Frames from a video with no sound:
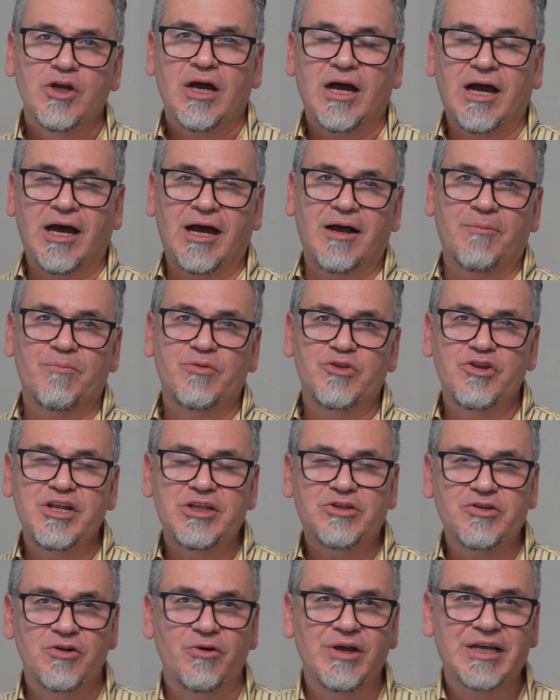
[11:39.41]
You need
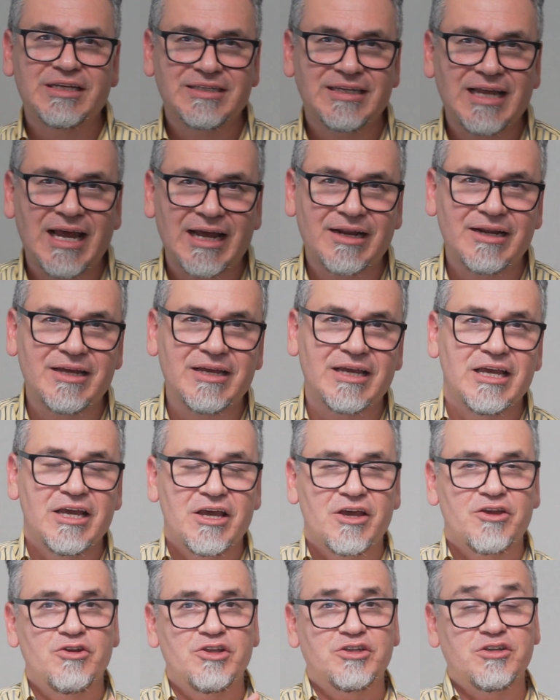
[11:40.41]
to know exactly.
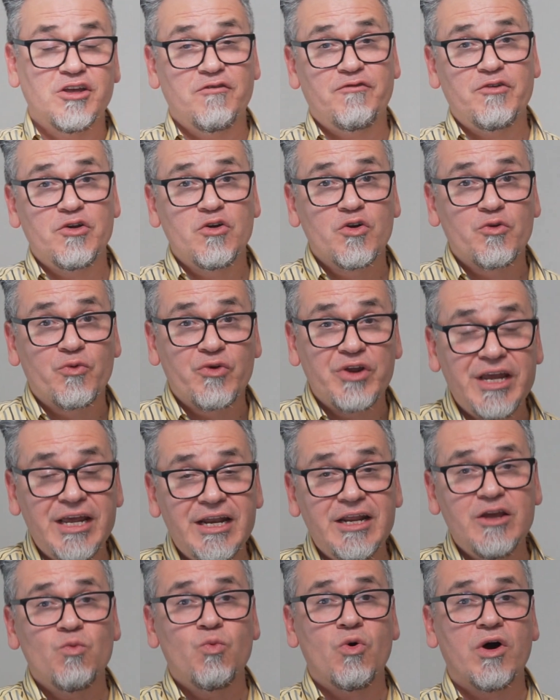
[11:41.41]
You see, if you
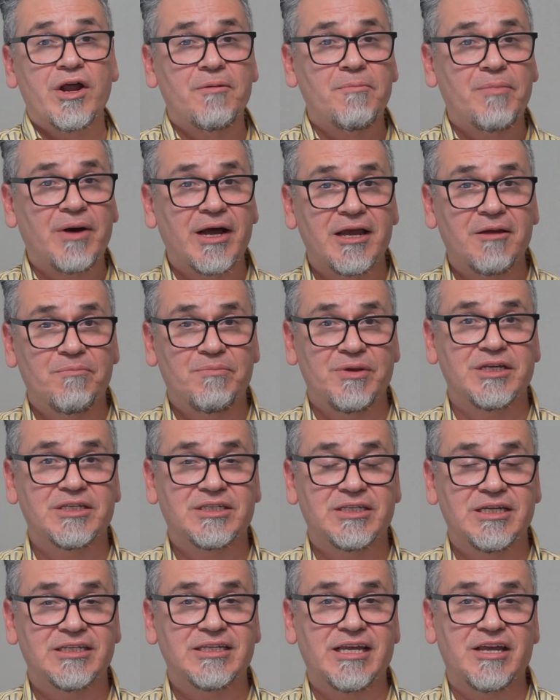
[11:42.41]
really want to buy a
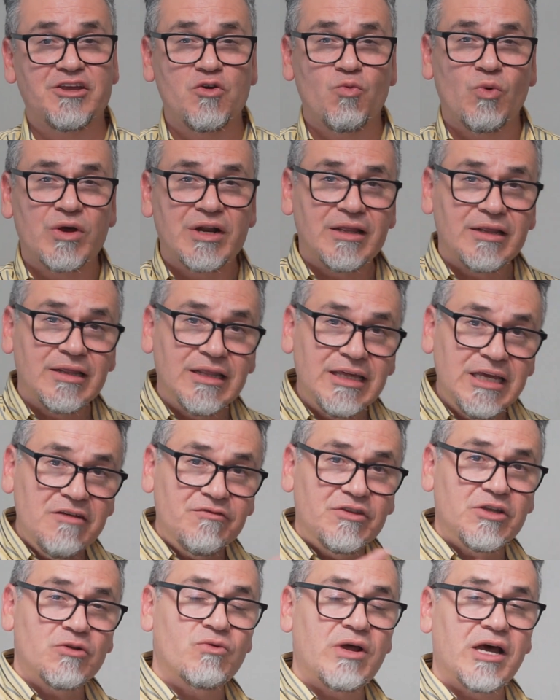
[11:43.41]
business and you want to leave
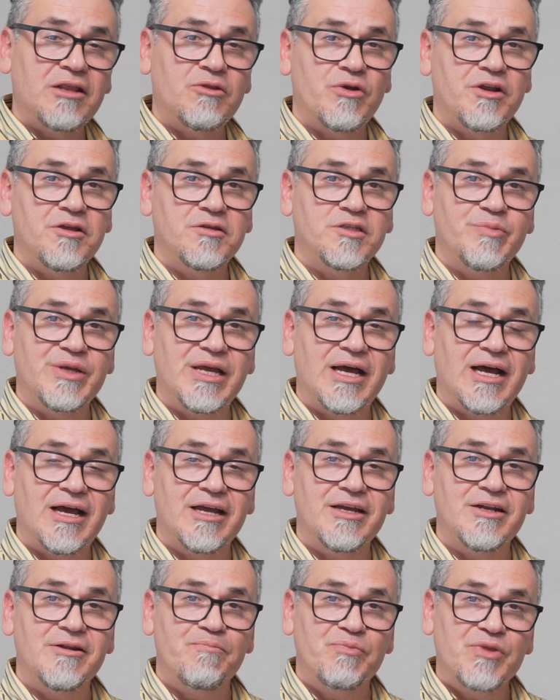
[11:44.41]
the rat race
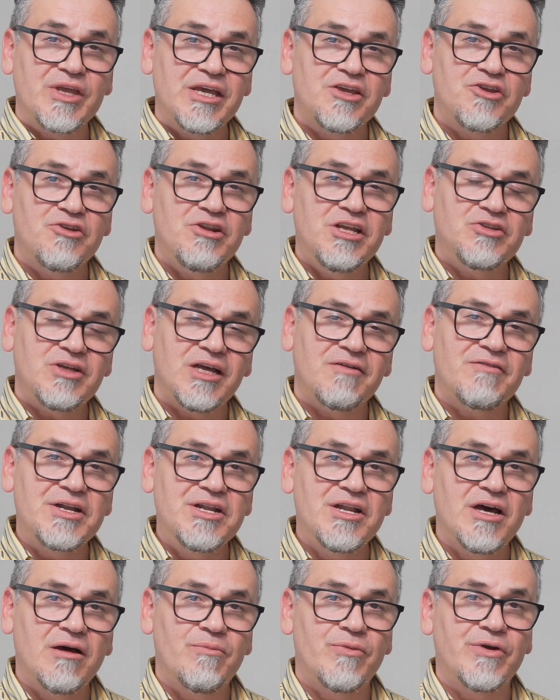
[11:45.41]
behind, you need to have a
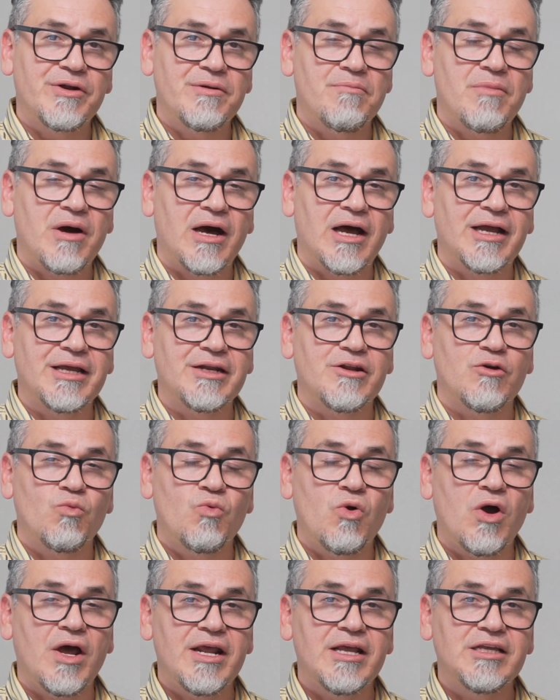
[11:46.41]
number in mind.
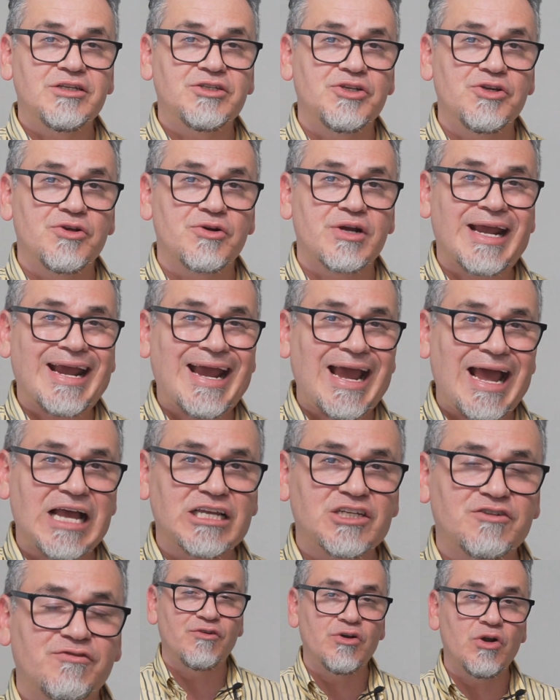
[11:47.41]
What is your
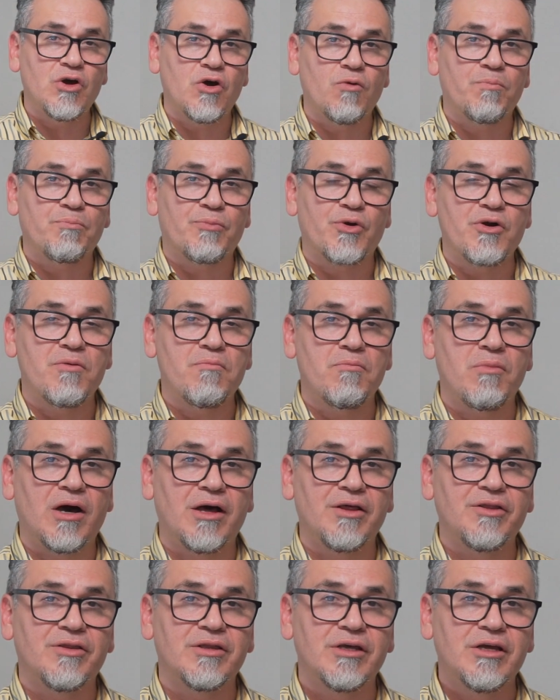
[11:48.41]
cash flow per
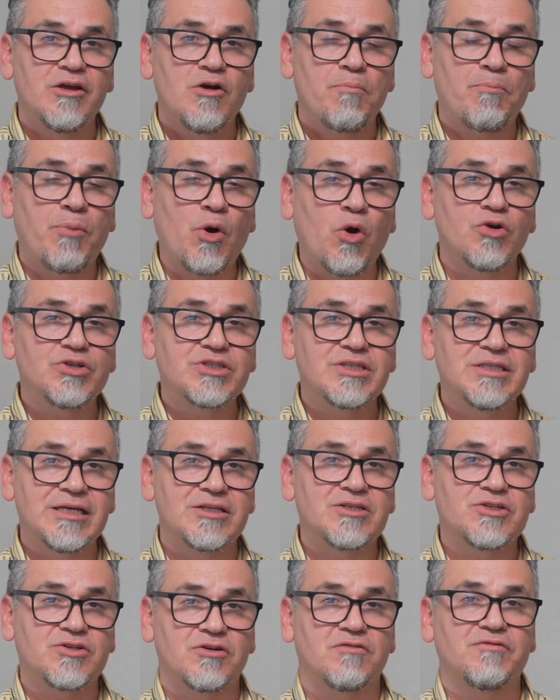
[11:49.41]
month
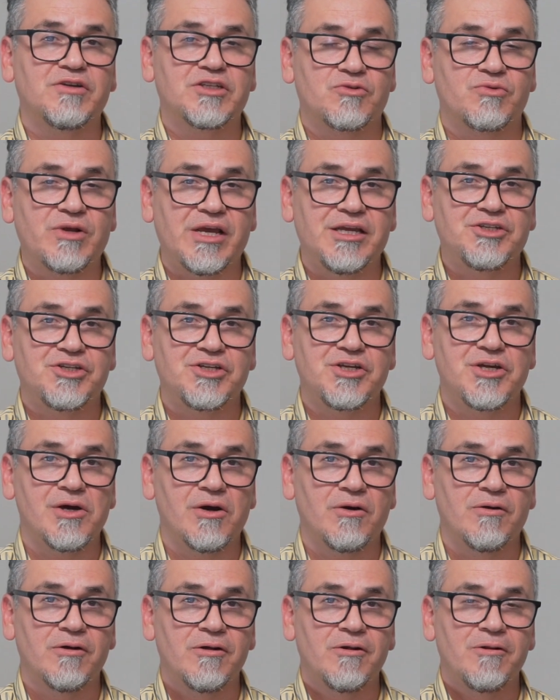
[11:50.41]
post-debt service
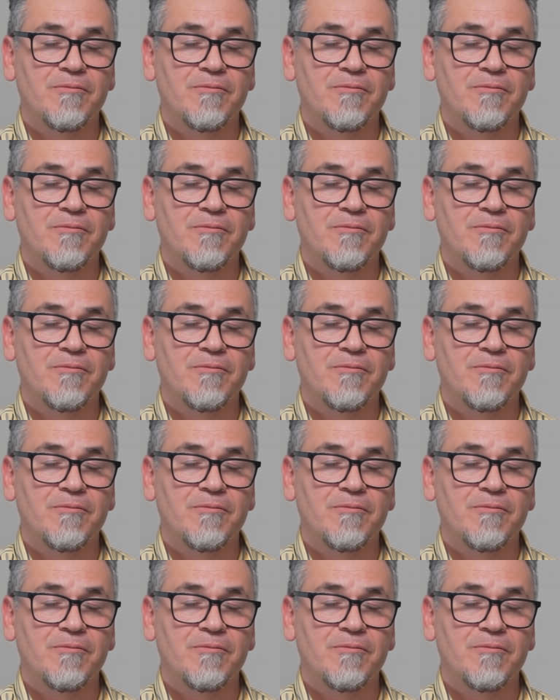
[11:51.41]
ratio?